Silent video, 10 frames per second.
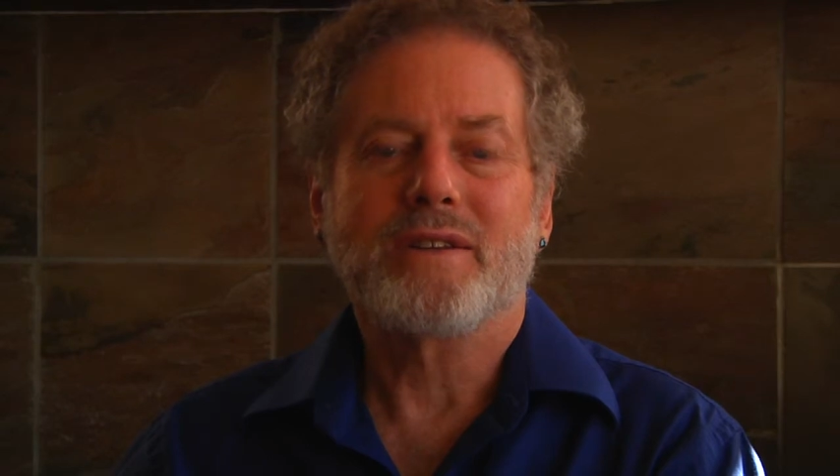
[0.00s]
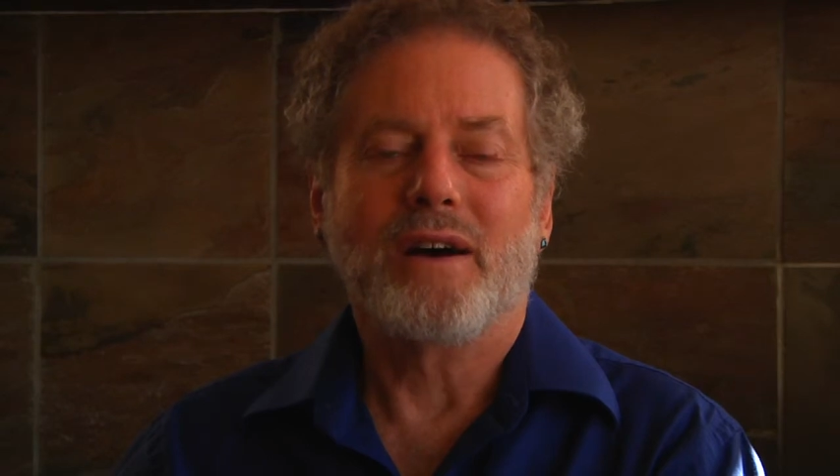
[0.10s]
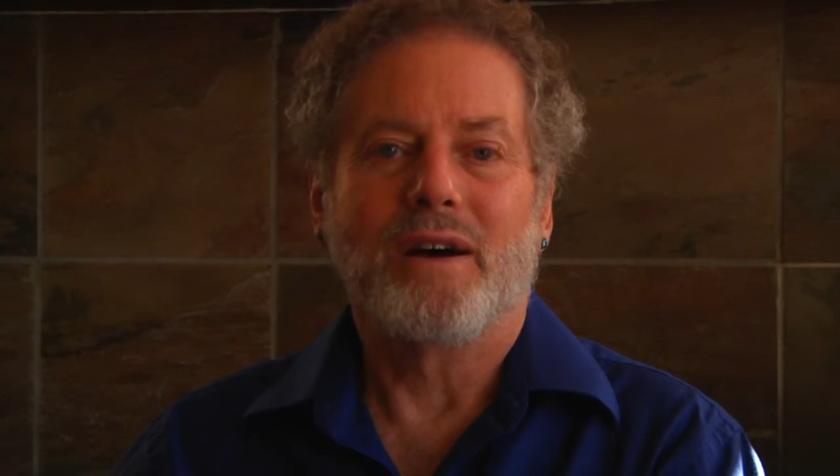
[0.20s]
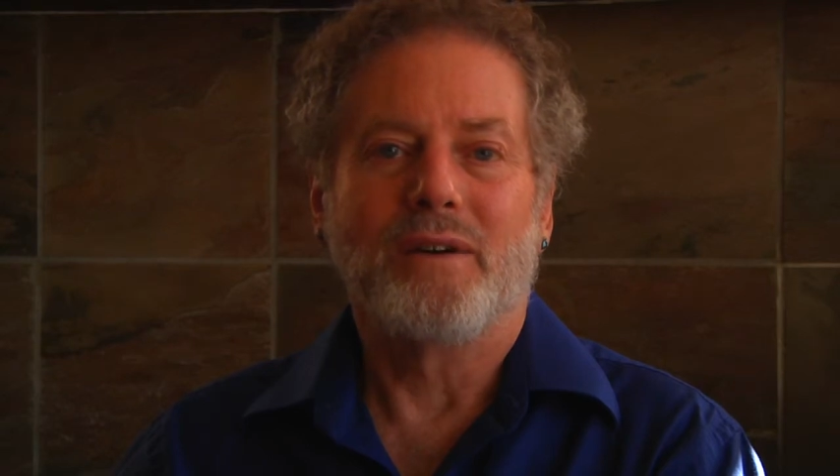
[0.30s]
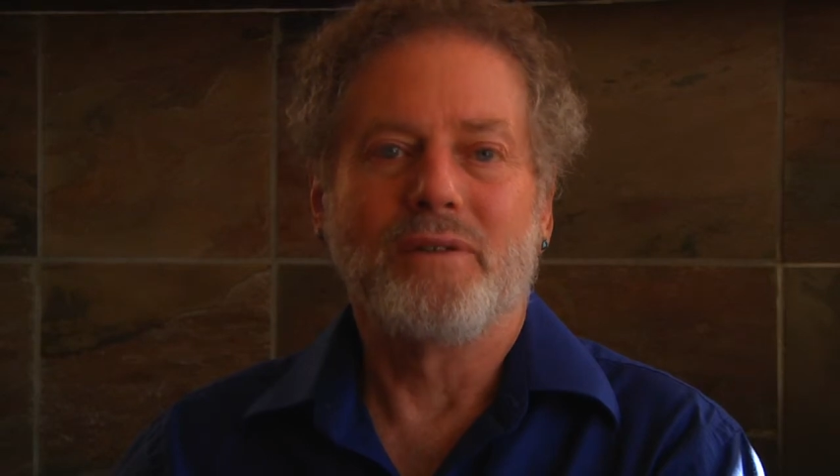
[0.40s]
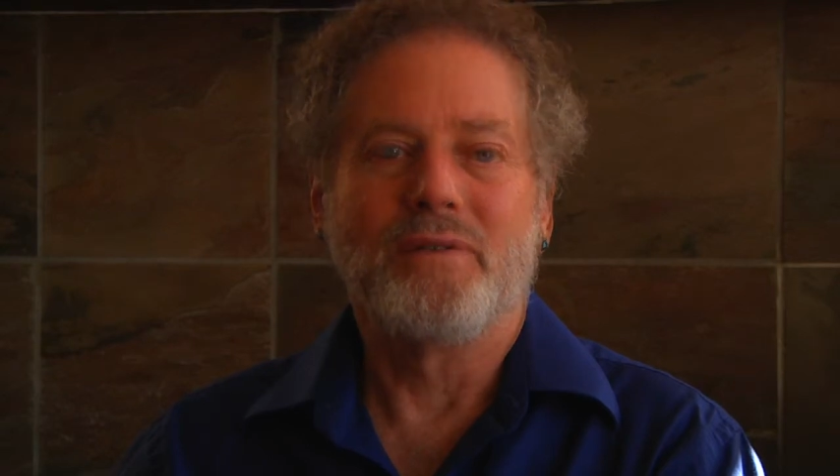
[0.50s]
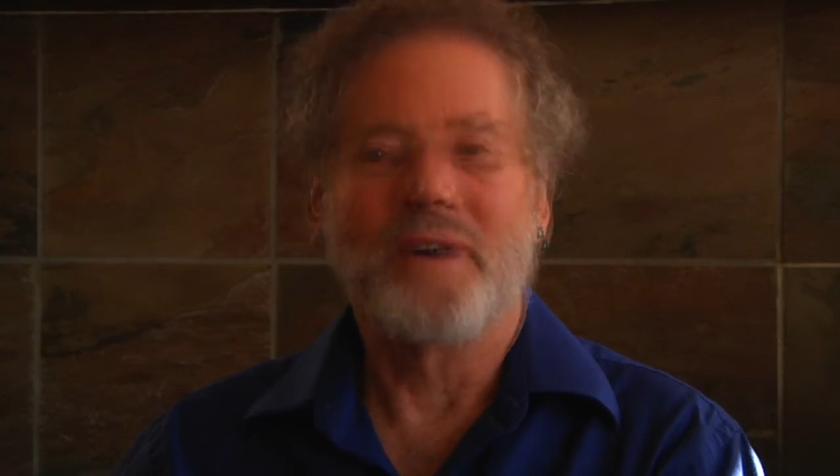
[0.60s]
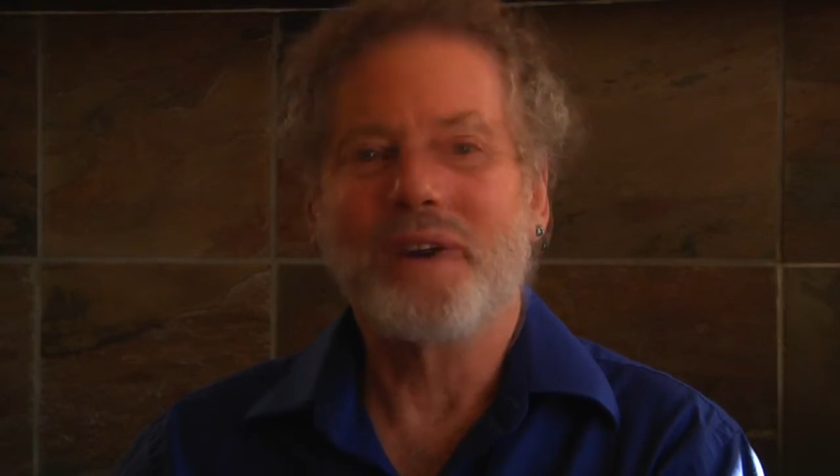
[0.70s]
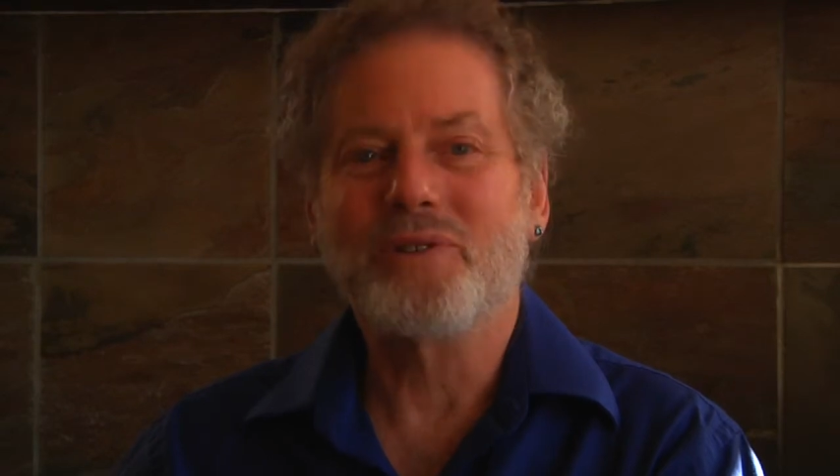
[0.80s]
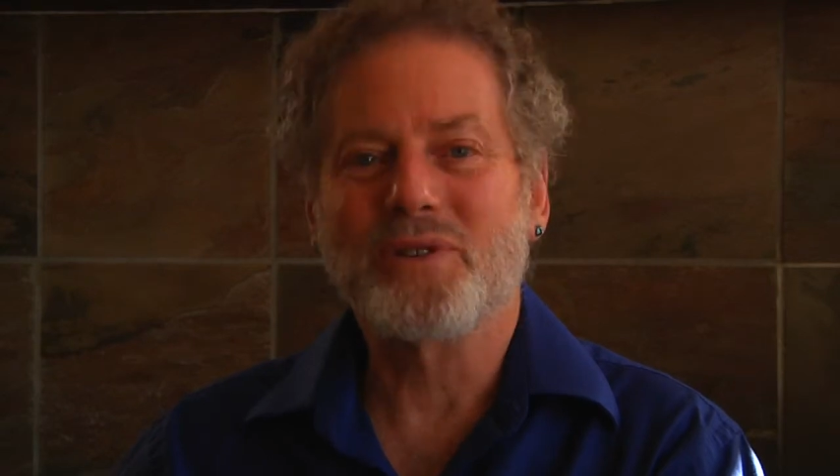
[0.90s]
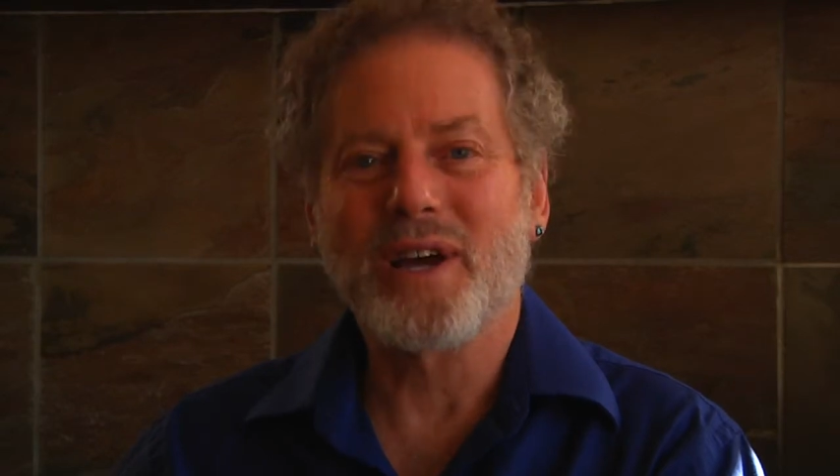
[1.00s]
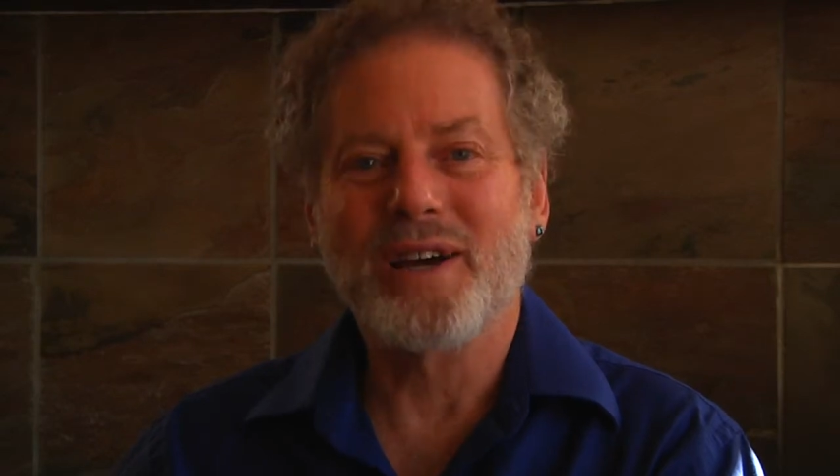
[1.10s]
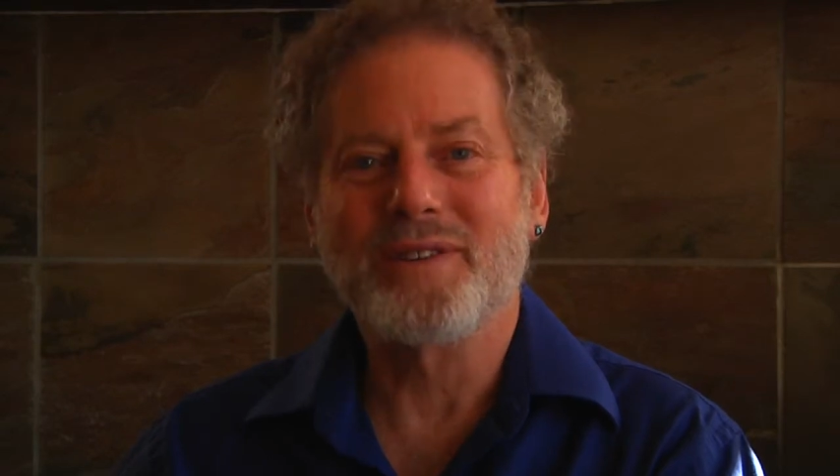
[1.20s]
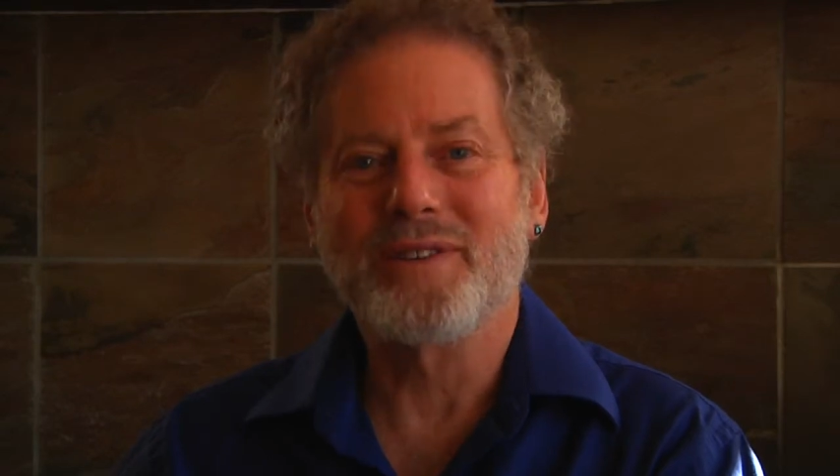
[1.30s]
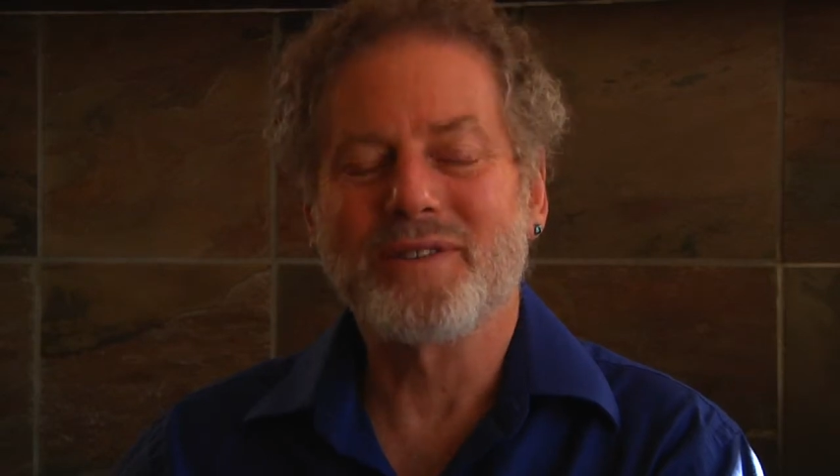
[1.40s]
of
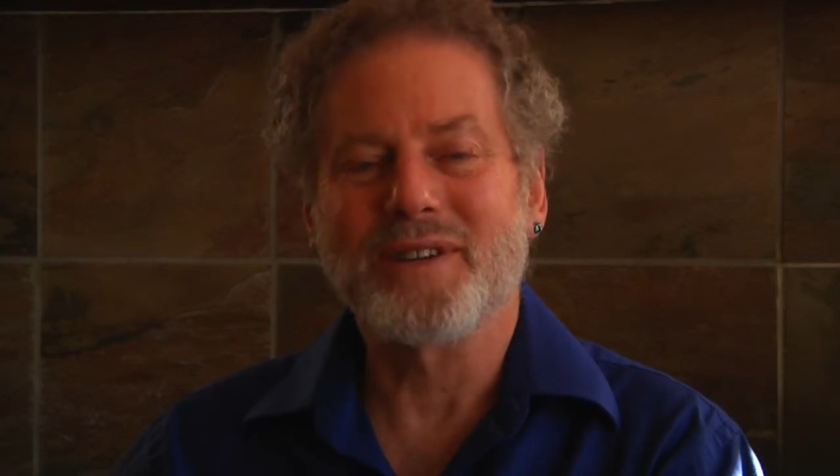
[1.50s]
exercises,